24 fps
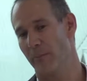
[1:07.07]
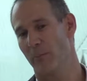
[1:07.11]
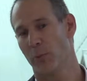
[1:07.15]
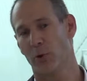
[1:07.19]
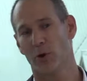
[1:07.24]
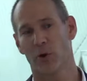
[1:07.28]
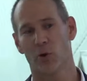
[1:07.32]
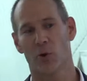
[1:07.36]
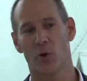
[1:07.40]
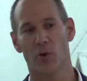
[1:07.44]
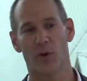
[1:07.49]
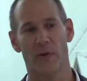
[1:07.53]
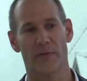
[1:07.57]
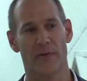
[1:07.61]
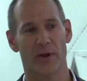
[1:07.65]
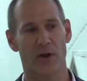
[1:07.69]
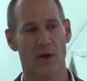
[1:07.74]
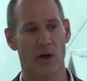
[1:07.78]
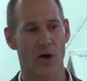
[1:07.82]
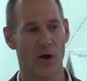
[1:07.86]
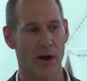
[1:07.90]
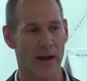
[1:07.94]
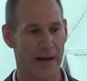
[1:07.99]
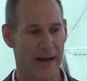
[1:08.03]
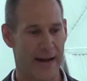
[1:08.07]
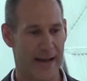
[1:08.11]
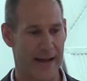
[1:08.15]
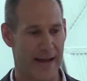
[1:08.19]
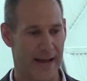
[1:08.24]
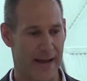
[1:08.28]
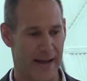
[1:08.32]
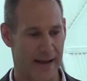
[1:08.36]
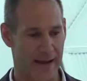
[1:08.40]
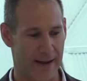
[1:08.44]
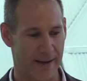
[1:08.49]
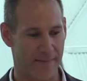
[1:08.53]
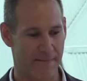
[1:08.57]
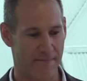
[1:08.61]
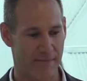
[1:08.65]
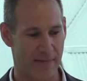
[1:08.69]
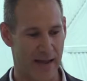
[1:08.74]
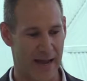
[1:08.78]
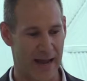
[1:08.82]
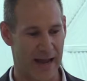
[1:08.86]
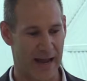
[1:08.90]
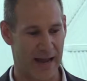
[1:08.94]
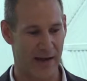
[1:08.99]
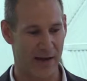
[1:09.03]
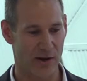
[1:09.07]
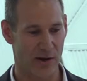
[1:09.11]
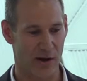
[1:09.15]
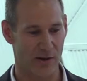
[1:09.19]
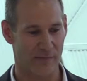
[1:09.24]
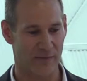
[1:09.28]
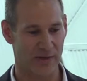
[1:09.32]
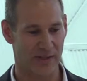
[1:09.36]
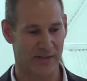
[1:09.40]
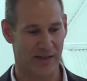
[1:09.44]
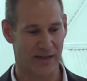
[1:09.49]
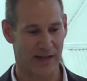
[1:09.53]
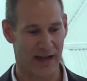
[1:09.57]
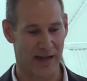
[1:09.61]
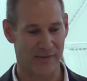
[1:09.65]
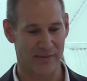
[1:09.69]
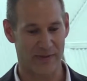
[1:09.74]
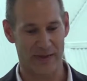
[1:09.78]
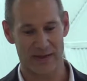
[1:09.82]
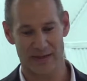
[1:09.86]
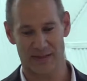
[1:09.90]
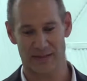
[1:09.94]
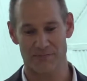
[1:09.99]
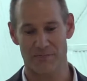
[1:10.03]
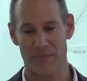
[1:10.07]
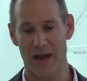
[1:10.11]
Put it all on the line and obviously had this